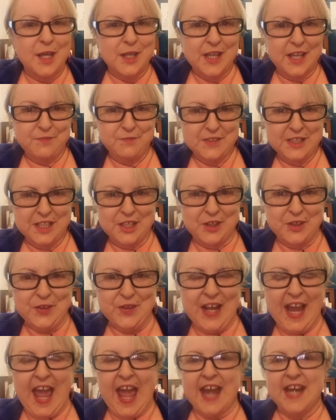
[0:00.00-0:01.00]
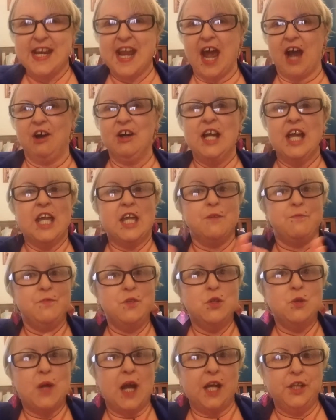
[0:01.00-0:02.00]
video. Now, if
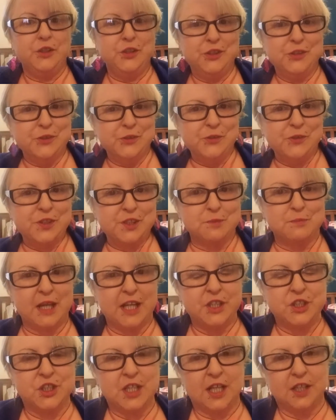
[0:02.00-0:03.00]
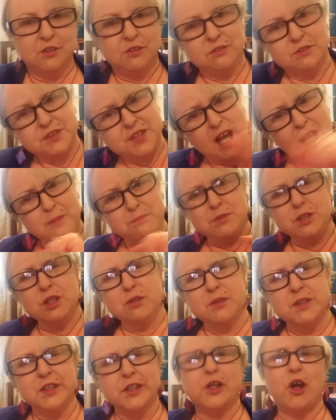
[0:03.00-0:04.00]
you are new to my channel, type
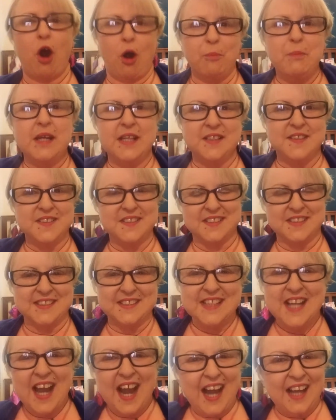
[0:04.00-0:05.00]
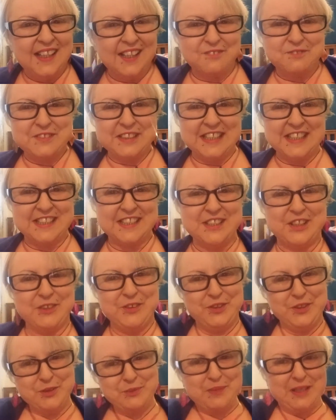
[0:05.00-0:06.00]
new in the comments, and I love to get to know
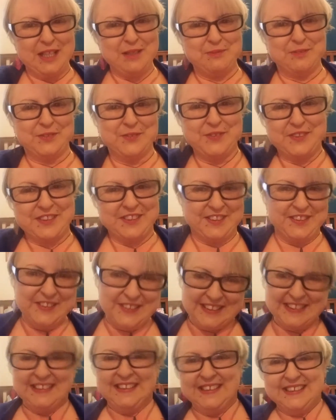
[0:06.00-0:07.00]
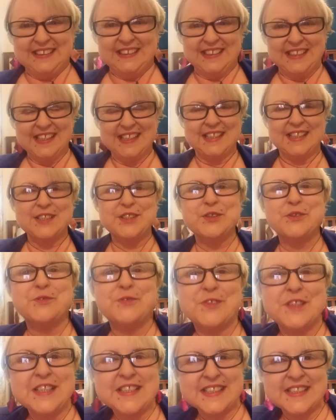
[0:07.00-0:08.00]
new people, so yeah, it's all
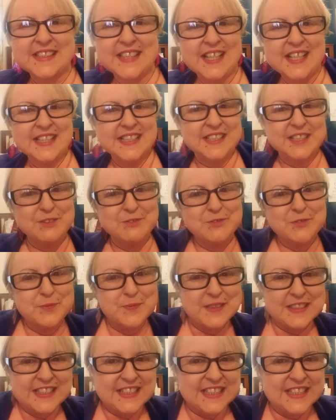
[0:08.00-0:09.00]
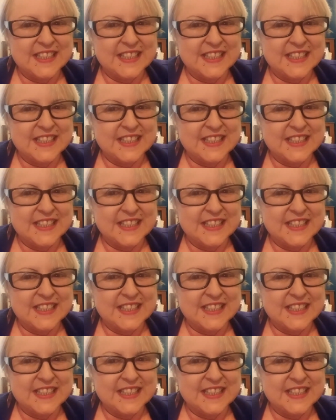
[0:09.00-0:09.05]
very exciting for me.